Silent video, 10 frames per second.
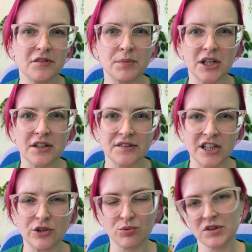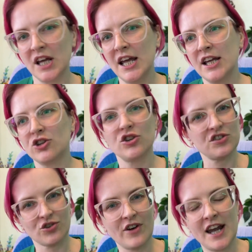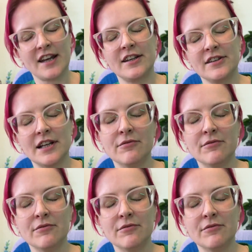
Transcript: because it was distracting them